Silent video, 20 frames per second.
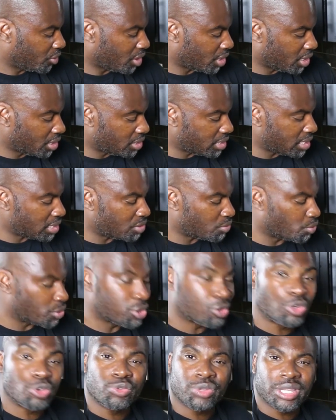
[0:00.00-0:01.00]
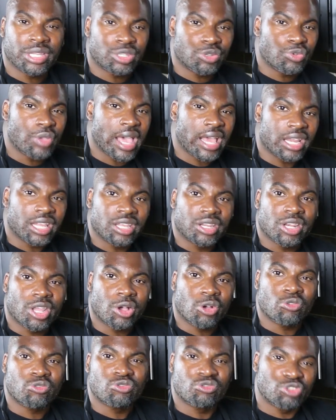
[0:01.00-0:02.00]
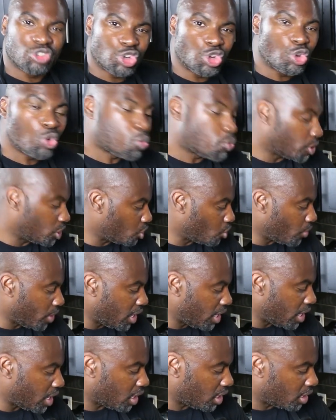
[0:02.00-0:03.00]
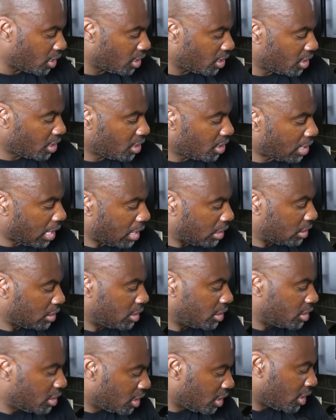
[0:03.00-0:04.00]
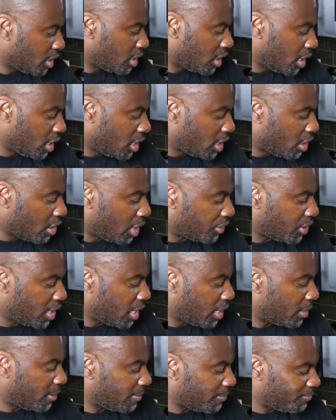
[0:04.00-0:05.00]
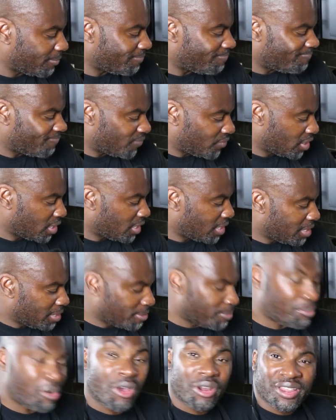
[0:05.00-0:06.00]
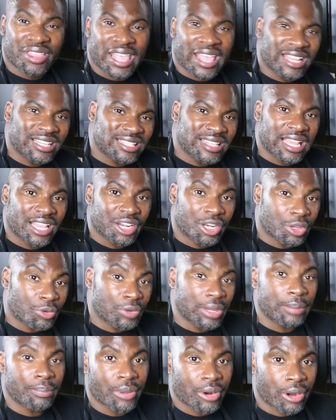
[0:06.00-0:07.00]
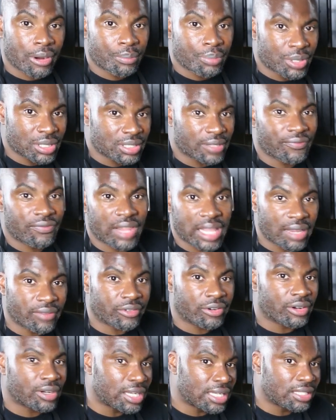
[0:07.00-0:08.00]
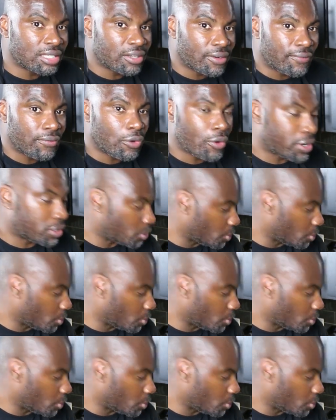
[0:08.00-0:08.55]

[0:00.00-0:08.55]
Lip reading: And he says, when you do this, you gotta, you know, do it with your hand. You know, I think part of that second degree burn puts the flavor into the flour